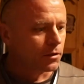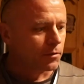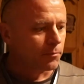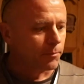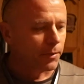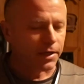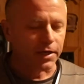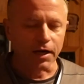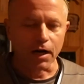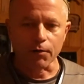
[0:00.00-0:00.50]

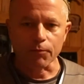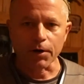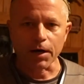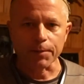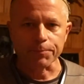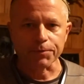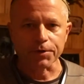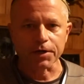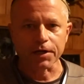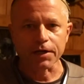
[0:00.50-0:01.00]
may not
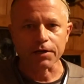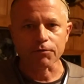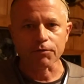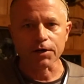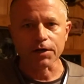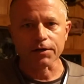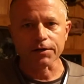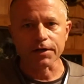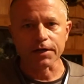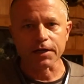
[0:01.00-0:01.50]
wrap your head
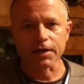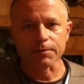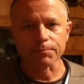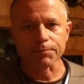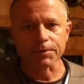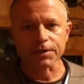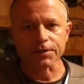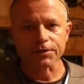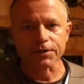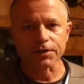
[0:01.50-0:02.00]
around that.
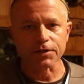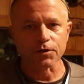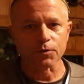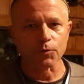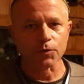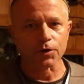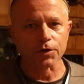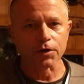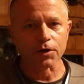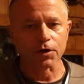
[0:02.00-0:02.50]
Big deal,
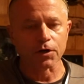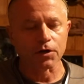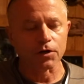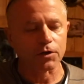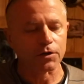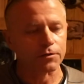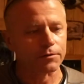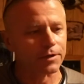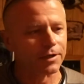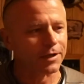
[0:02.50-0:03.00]
one
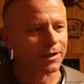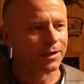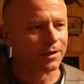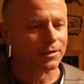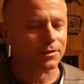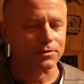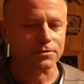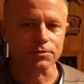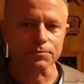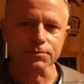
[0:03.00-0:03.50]
hog,
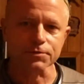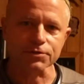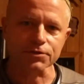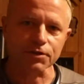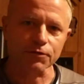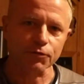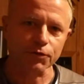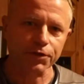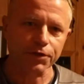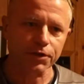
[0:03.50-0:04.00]
man. It's been
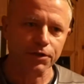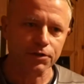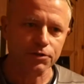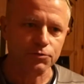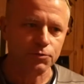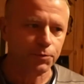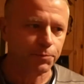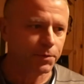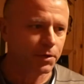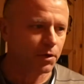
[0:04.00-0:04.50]
several years
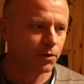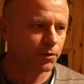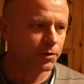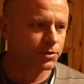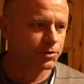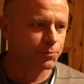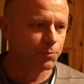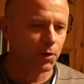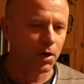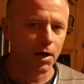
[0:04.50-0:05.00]
we've been on
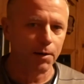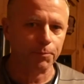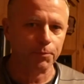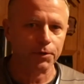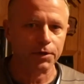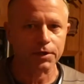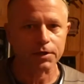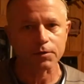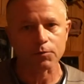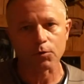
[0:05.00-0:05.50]
this
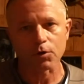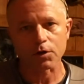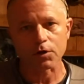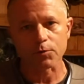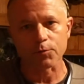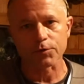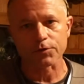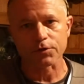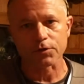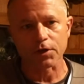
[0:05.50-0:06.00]
property,
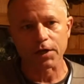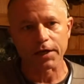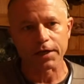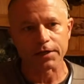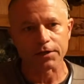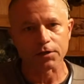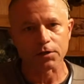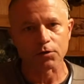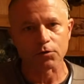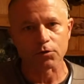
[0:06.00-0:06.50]
working with the
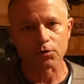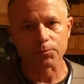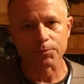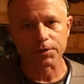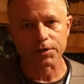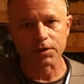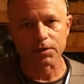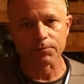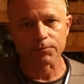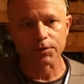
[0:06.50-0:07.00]
landowner,
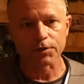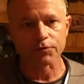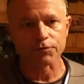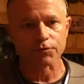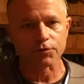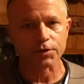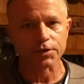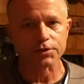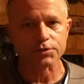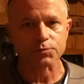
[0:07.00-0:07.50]
become good
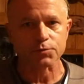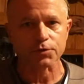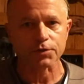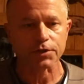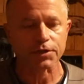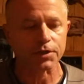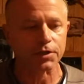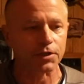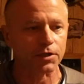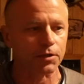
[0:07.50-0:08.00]
friends with
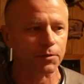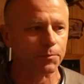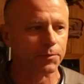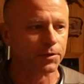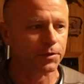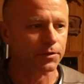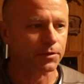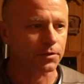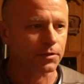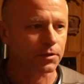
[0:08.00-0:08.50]
him,
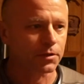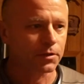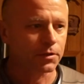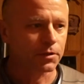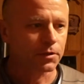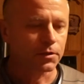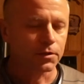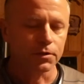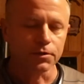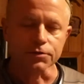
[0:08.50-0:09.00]
and
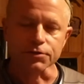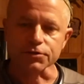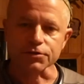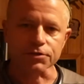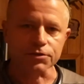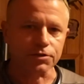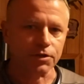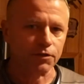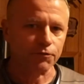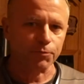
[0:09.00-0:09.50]
just
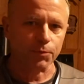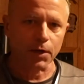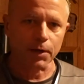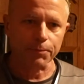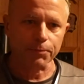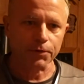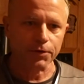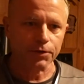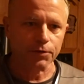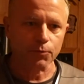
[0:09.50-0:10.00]
a tough
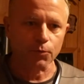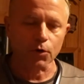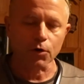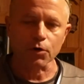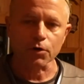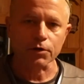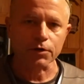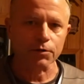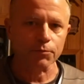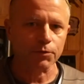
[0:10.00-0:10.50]
property to
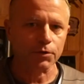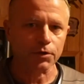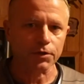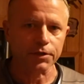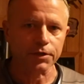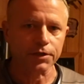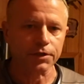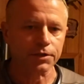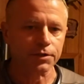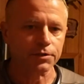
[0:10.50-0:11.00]
work. It really
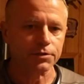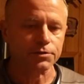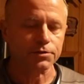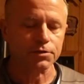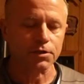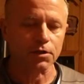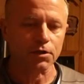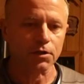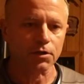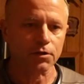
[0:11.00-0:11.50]
is.
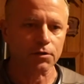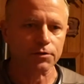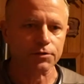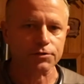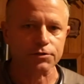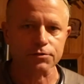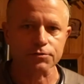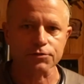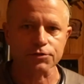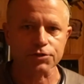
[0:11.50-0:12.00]
The
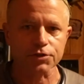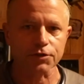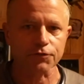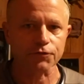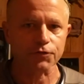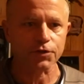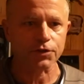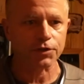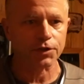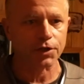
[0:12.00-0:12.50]
hogs
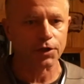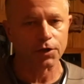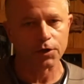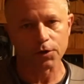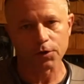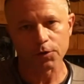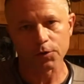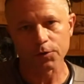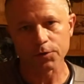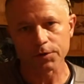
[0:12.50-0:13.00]
shift and
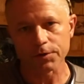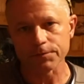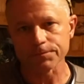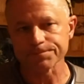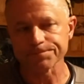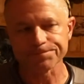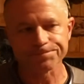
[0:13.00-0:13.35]
go, and